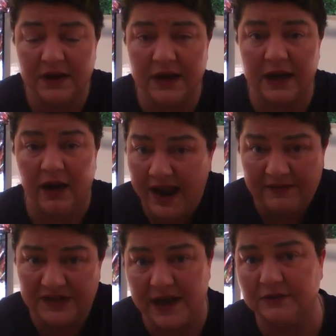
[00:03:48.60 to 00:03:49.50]
Okay, I
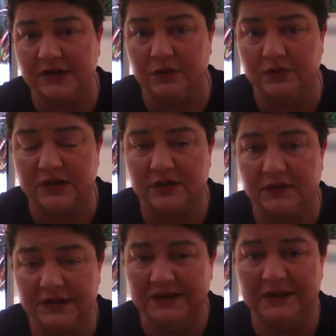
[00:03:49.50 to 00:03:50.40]
have sales skills.
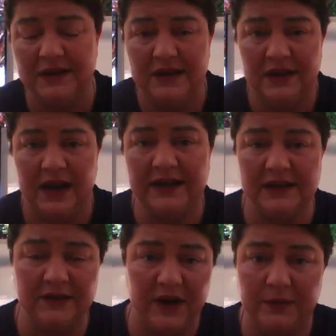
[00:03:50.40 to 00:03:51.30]
I had
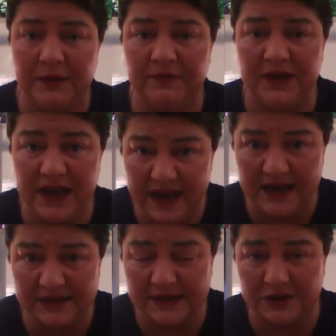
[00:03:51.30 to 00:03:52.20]
to develop them for
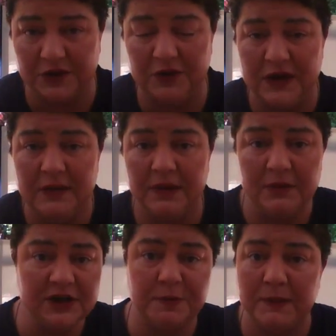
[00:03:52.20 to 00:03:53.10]
years, but
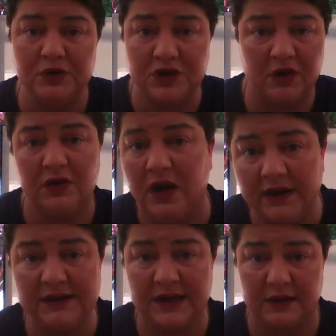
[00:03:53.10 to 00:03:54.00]
most people don't
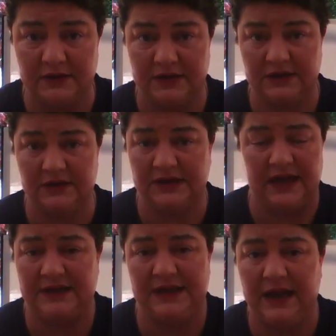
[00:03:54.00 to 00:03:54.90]
like
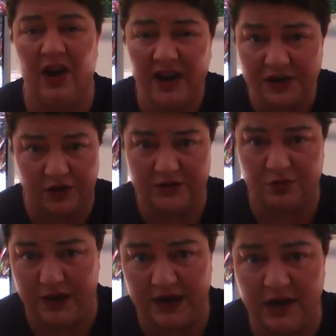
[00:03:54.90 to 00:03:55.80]
selling. I don't
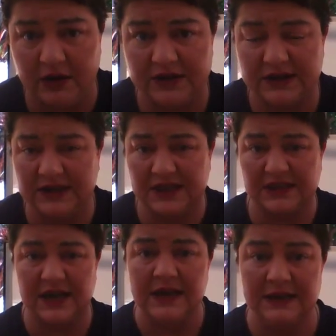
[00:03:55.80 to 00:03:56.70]
really. It's
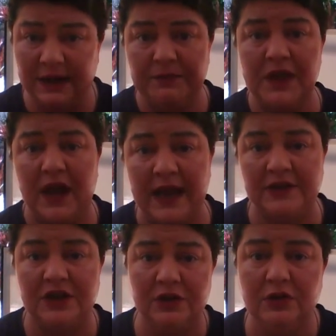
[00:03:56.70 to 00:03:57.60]
just something I had
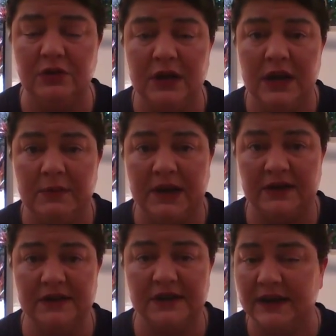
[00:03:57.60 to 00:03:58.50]
to do
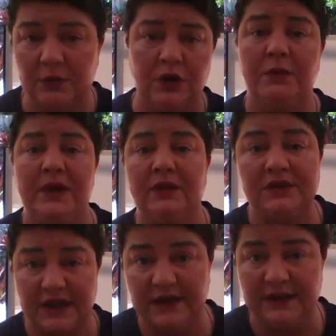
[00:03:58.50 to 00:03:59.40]
because I didn't want to be on
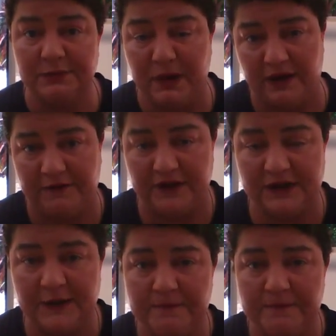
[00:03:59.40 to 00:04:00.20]
sickness benefits.